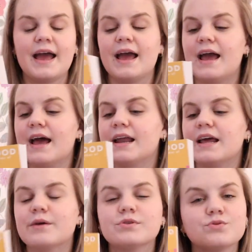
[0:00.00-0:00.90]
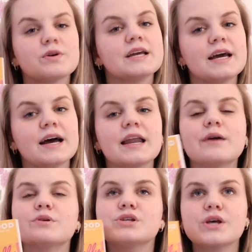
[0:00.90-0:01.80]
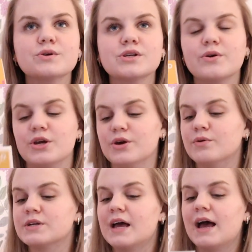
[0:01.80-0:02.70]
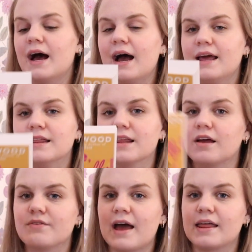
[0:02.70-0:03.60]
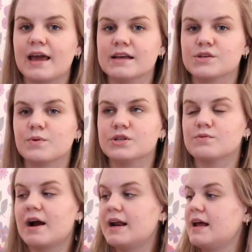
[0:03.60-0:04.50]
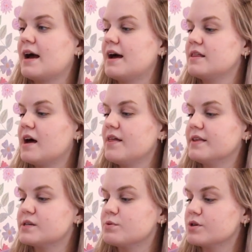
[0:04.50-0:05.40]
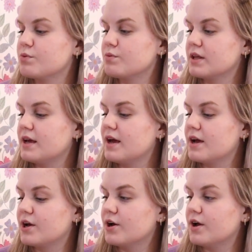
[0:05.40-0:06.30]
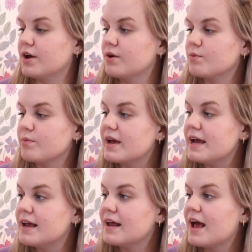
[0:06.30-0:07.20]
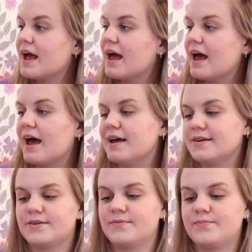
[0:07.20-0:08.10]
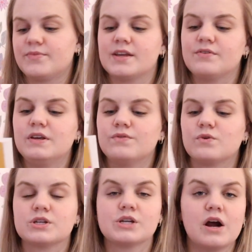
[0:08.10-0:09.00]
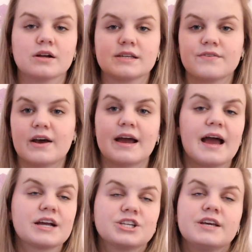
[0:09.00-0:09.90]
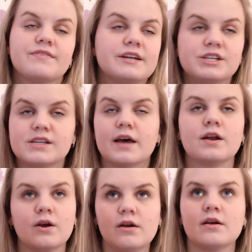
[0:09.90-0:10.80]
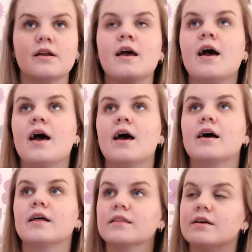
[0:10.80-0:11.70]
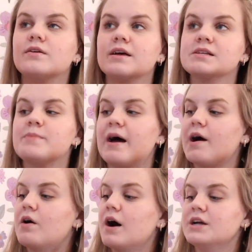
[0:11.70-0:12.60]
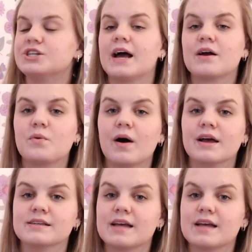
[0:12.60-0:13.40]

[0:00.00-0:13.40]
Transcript: And it was really good. It was so cute. I love Ali Hazelwood's writing. I thought this was a really good read, and definitely 4 stars. If I just had heard a little less about how hot Jack was,